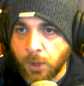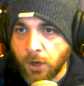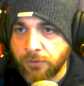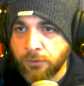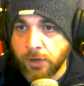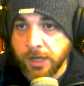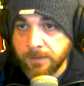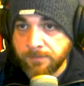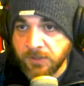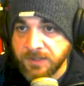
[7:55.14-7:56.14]
Part 3,
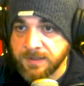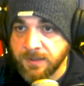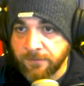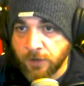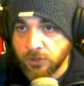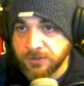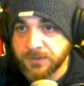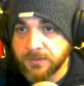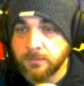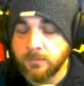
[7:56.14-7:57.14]
this is the verse.